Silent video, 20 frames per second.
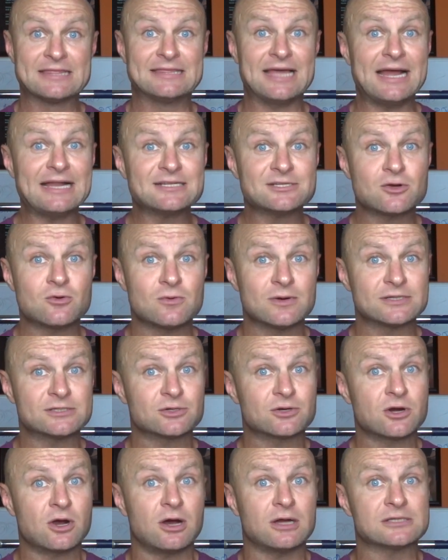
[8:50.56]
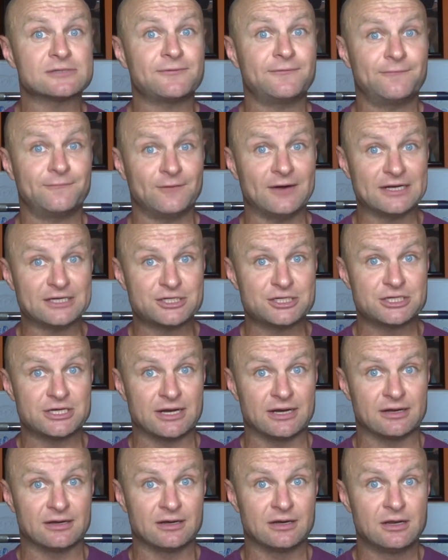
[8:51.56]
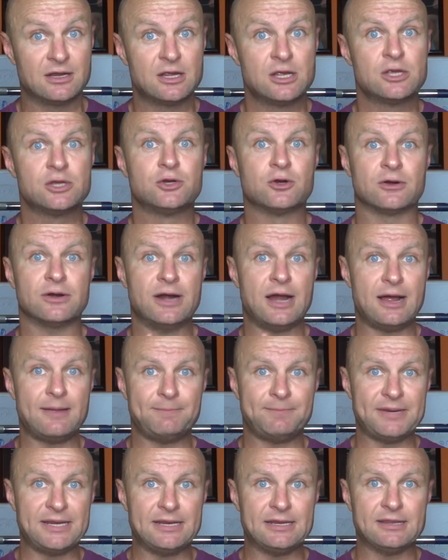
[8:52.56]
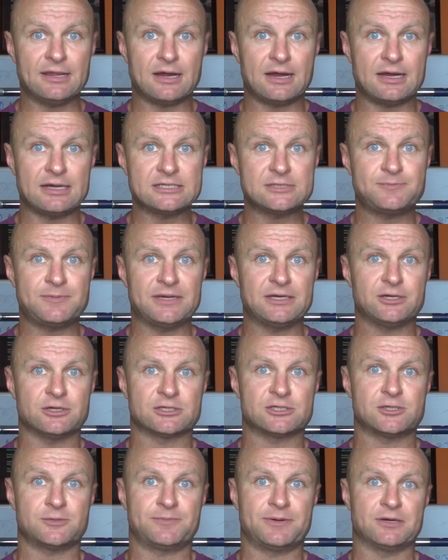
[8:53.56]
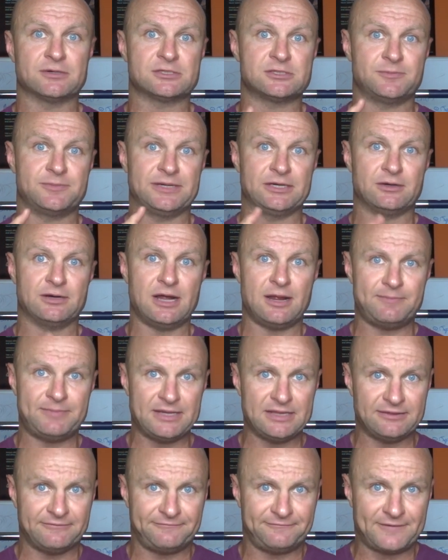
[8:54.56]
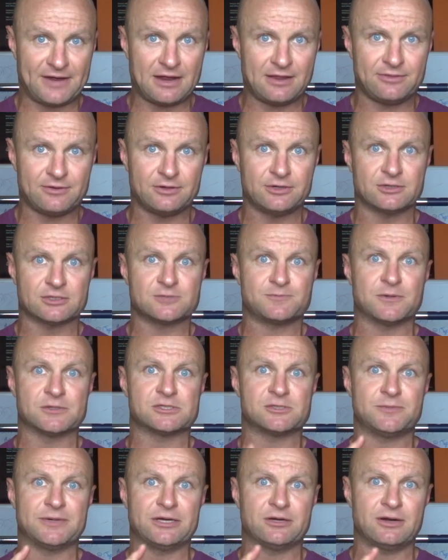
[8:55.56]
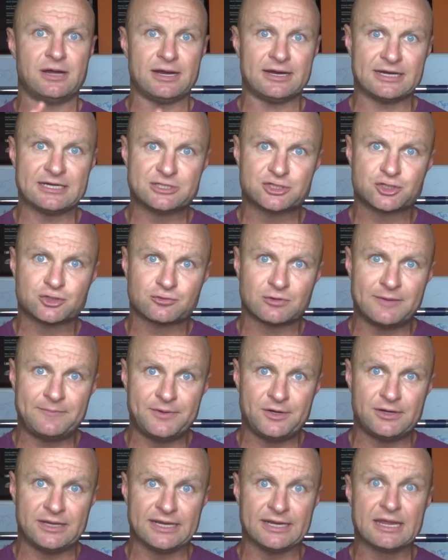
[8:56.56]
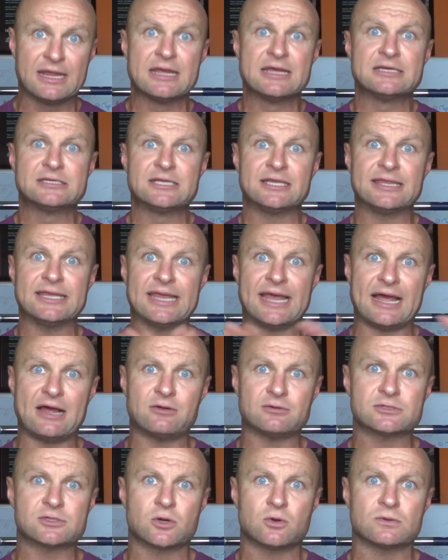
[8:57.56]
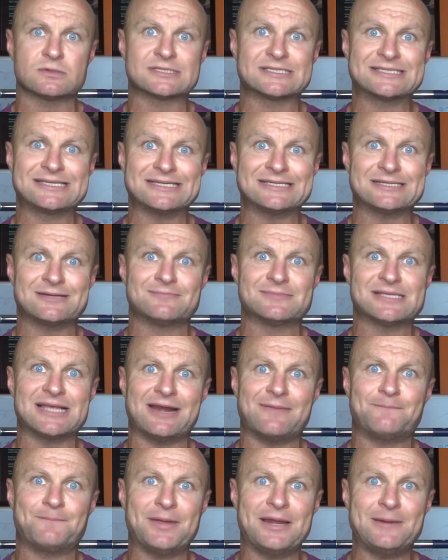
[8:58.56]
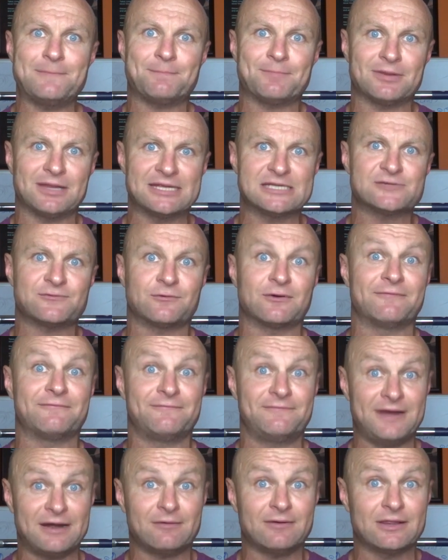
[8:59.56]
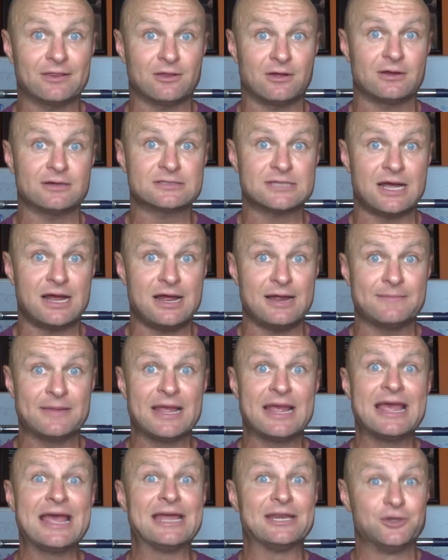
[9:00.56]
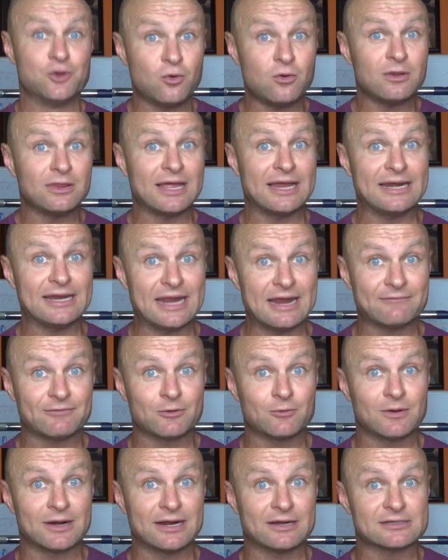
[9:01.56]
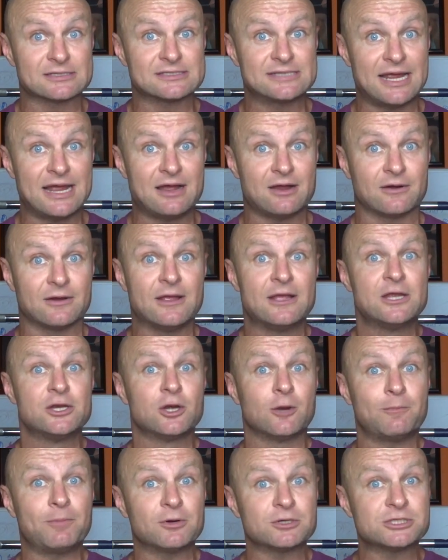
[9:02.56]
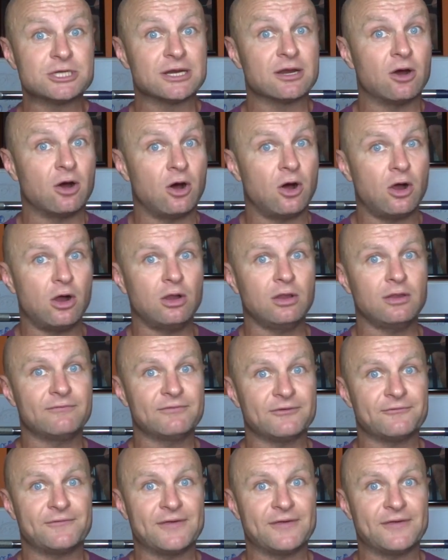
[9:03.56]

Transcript: that's going to cause friction. You're not being the husband you're supposed to be. You're not being the father you're supposed to be. You're not contributing to the household systems that have been in place for a very long time, and you're letting everyone else down. You're pushing all of the